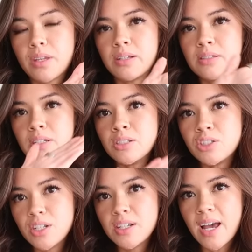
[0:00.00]
a
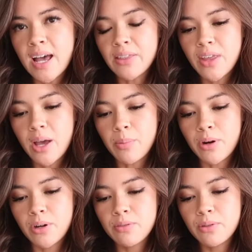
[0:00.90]
cinching at that
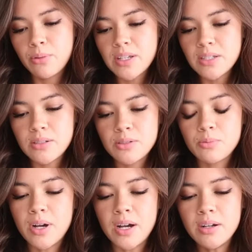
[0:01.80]
part of the waist as
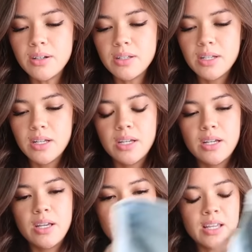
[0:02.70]
well.
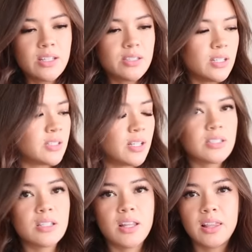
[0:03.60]
And this is a
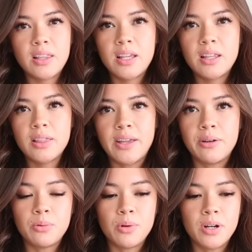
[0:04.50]
slightly
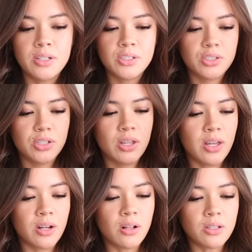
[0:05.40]
lighter wash
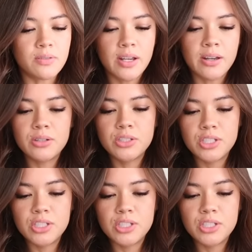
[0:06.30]
than all of the other